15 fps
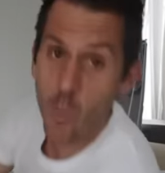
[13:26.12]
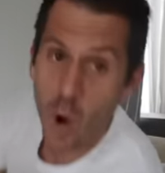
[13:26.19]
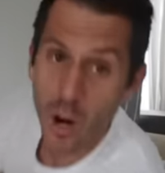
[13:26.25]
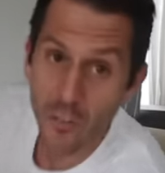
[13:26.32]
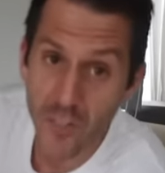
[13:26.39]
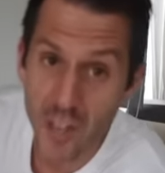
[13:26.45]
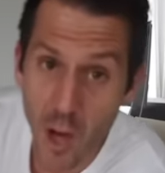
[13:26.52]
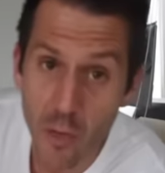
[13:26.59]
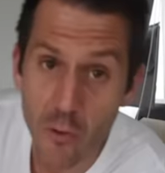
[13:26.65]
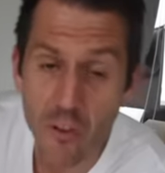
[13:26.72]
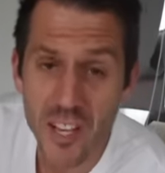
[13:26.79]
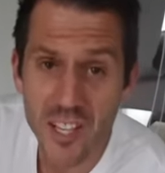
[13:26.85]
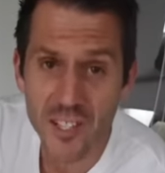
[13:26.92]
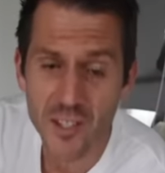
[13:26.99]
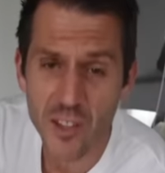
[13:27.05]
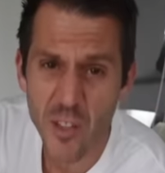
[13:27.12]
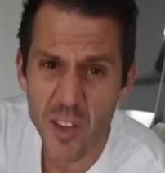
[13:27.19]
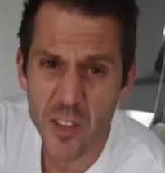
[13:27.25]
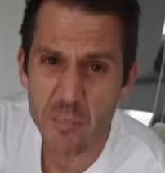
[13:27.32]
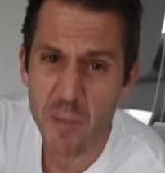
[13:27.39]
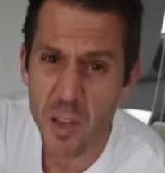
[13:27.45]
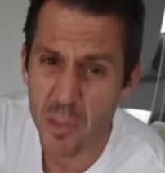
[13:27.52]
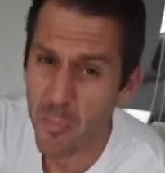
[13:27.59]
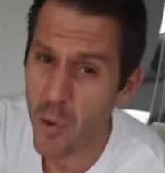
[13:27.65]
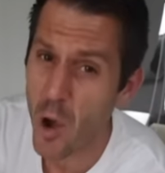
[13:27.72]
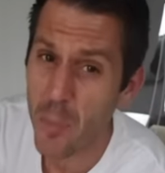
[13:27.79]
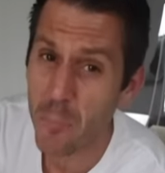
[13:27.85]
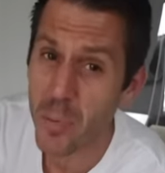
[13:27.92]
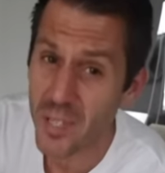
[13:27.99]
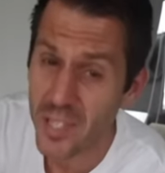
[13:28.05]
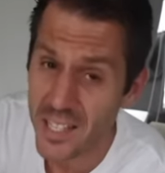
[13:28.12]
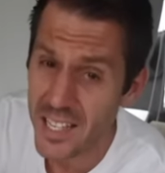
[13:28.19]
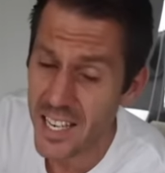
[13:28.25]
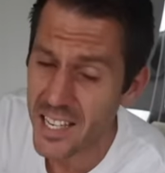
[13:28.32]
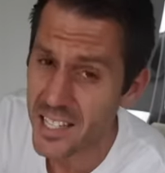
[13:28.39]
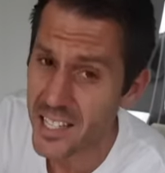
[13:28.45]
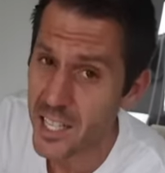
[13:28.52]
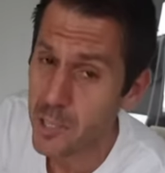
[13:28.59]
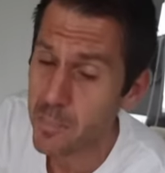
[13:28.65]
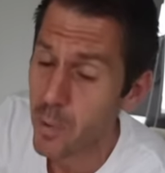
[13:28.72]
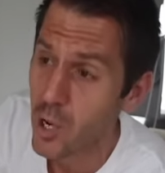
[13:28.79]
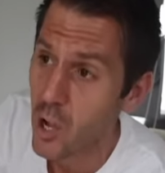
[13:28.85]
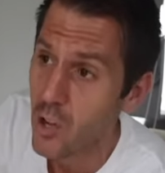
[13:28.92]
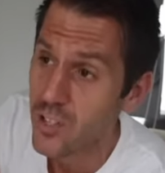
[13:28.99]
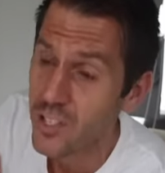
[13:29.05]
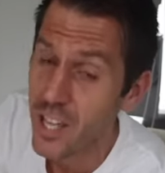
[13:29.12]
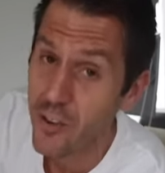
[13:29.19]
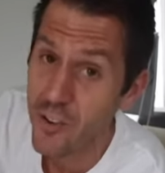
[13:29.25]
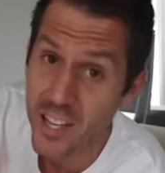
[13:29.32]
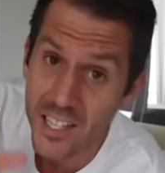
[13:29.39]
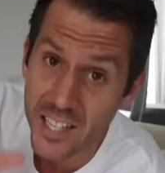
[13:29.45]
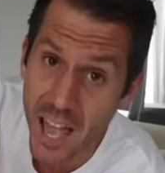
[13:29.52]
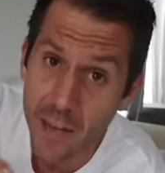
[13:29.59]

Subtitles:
one of the other reasons that this myth might persist is because there is